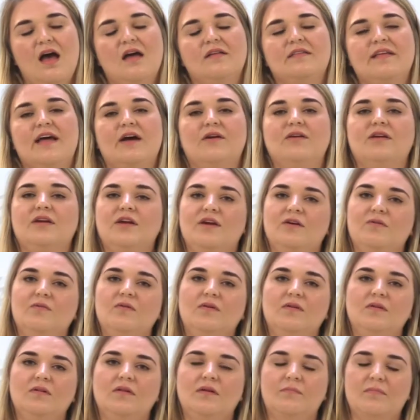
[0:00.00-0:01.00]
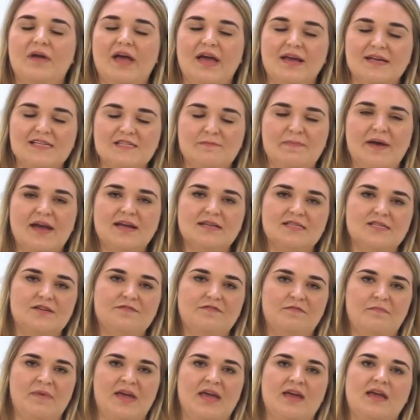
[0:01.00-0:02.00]
Now, you will expect
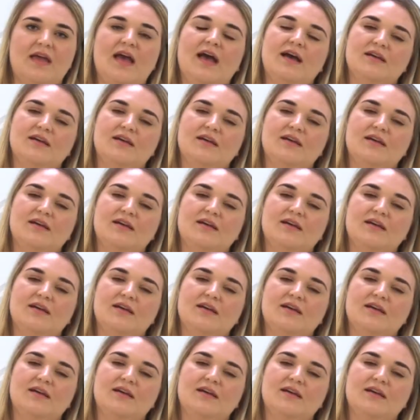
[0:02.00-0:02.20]
of me